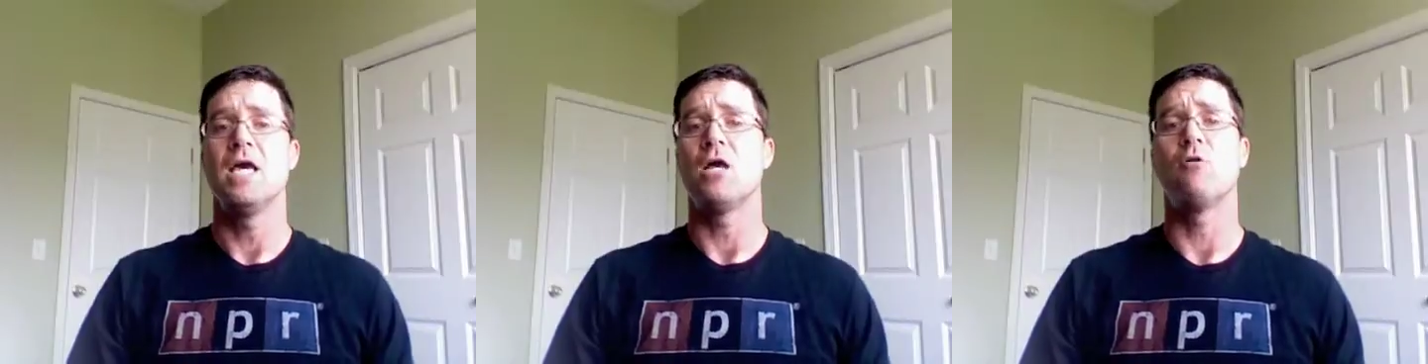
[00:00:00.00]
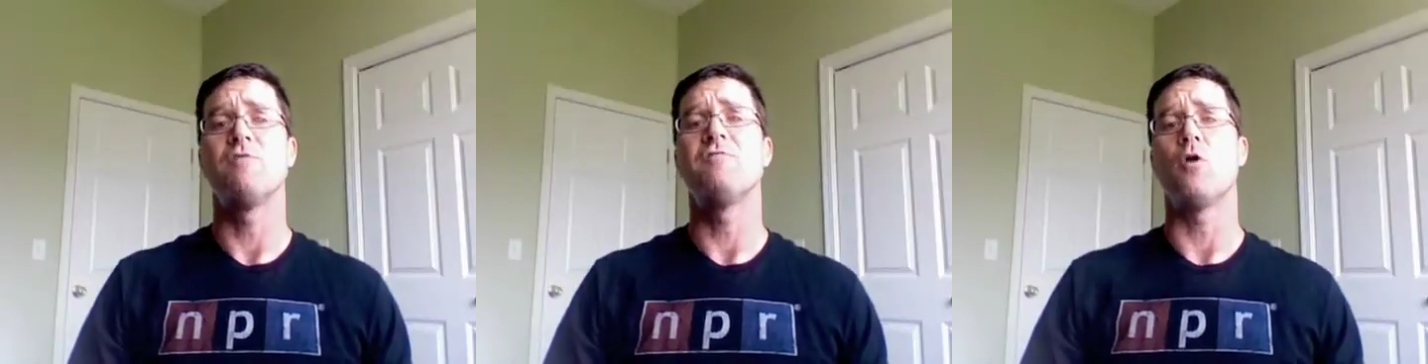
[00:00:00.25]

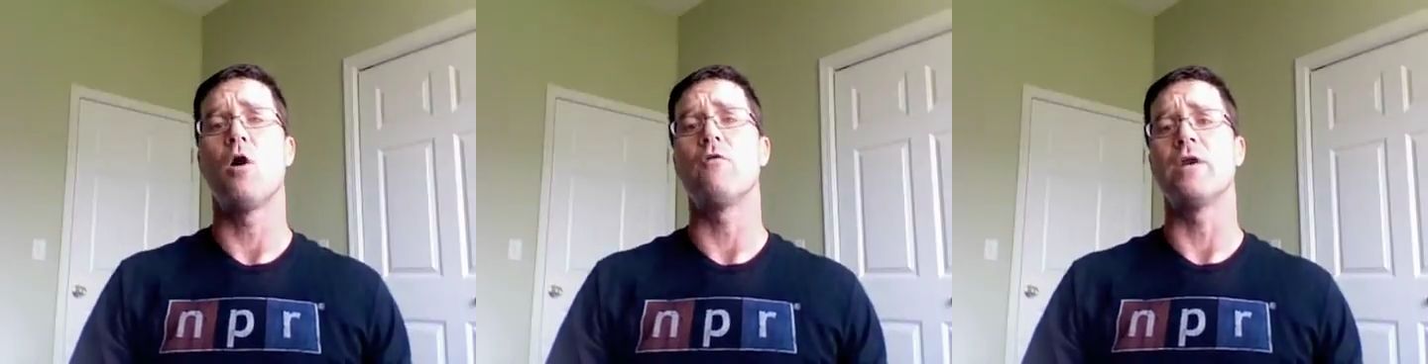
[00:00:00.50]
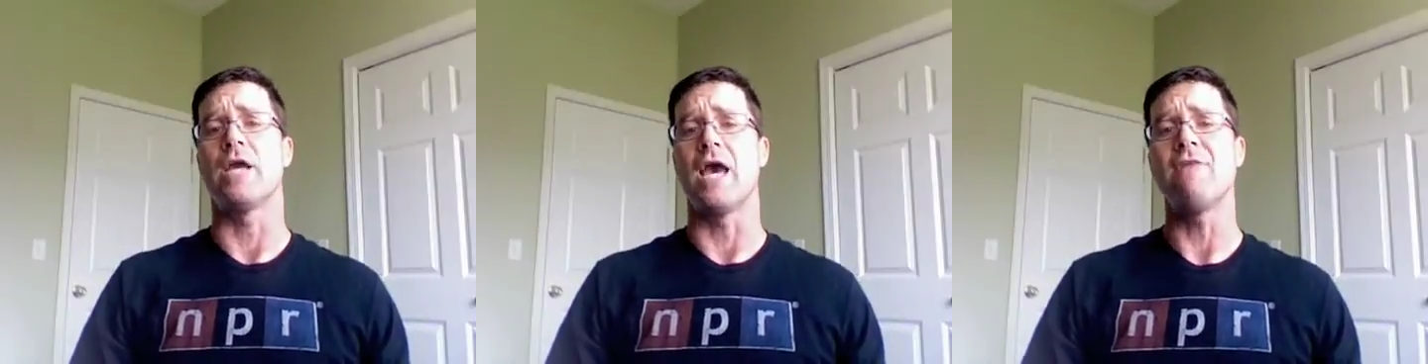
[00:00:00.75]
Now, if you
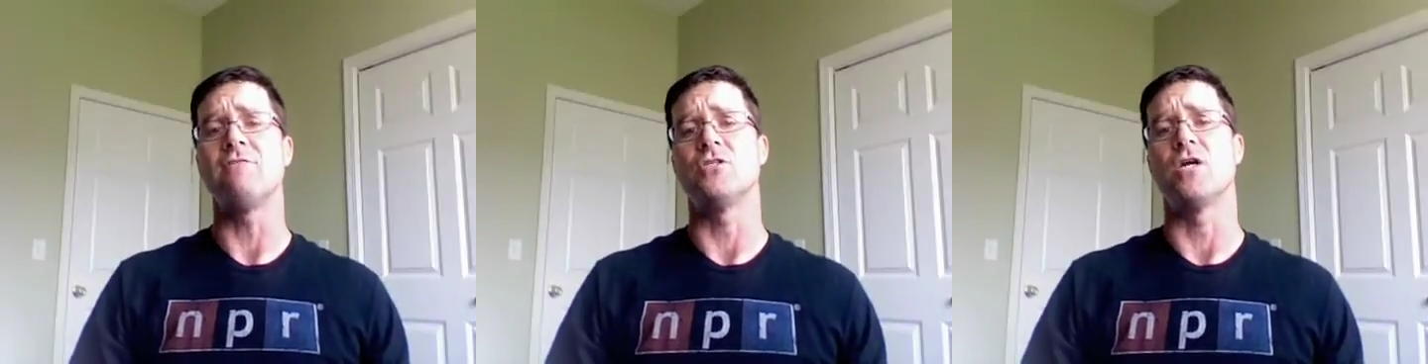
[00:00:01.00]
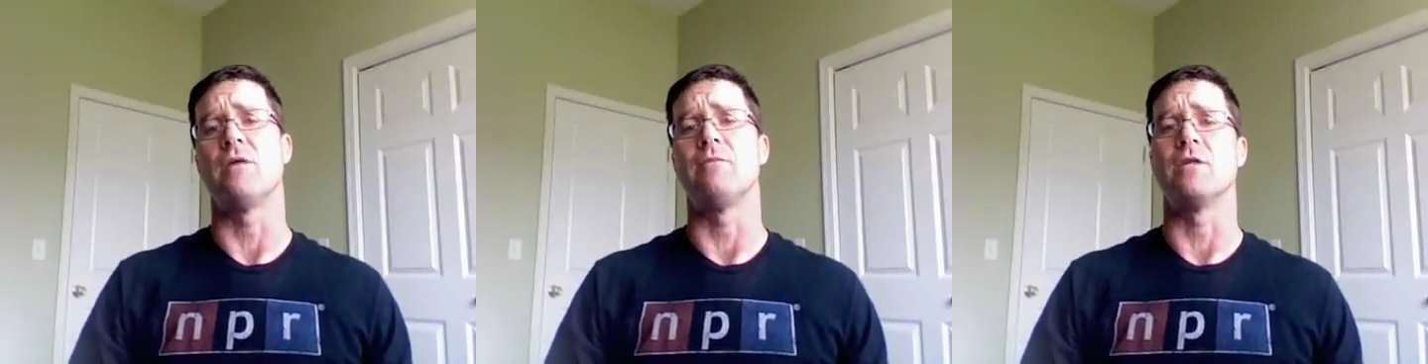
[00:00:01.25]
already have a
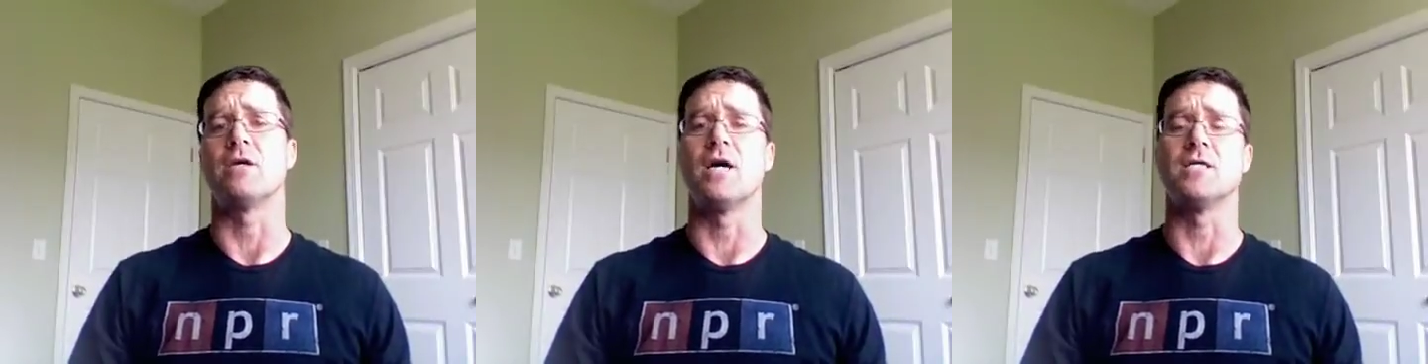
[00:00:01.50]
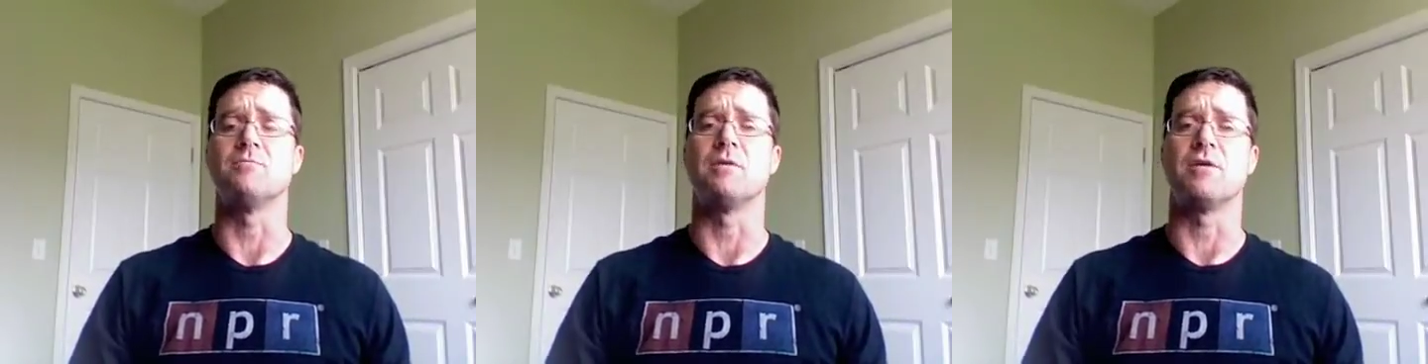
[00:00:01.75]
job in the
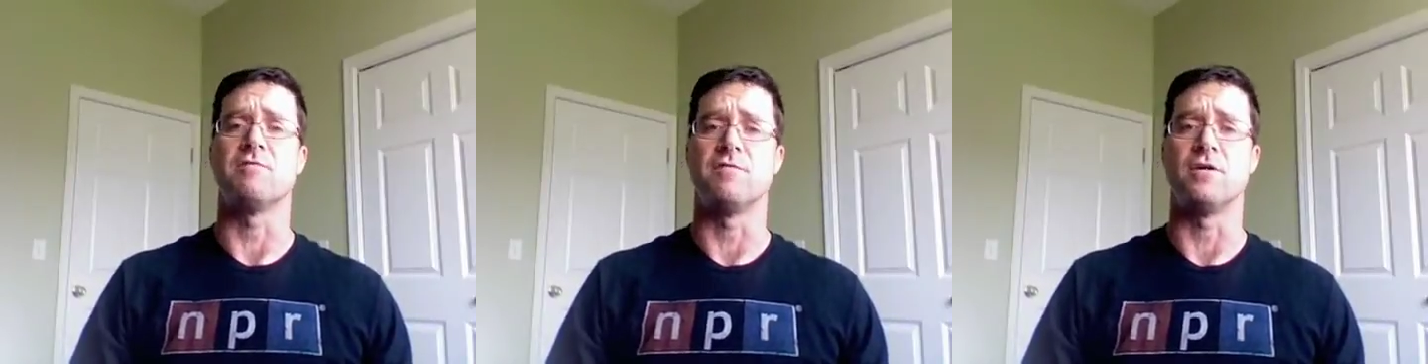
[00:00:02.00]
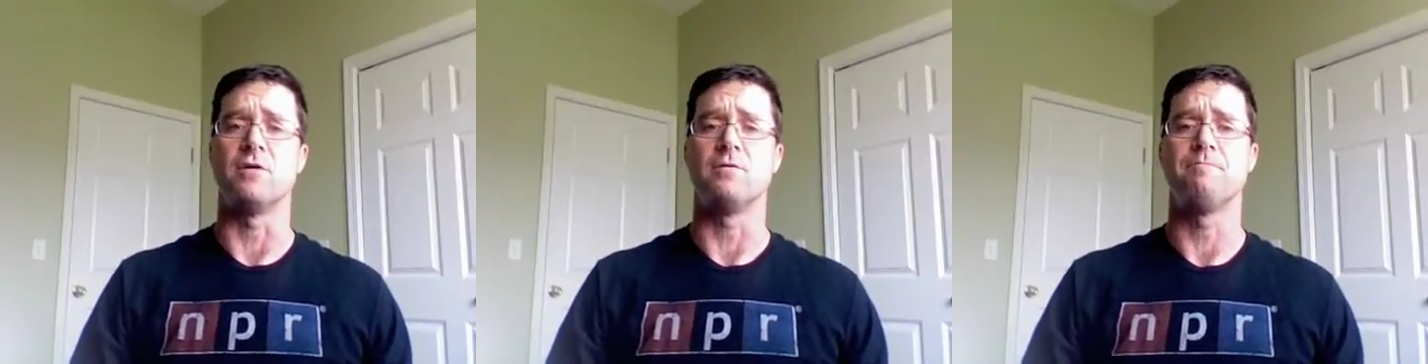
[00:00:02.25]
cosmetic
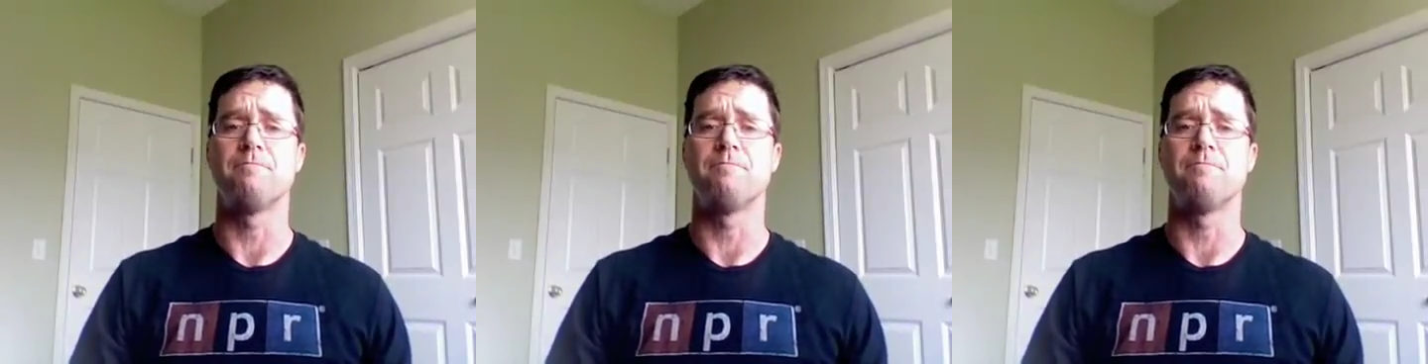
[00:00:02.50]
field,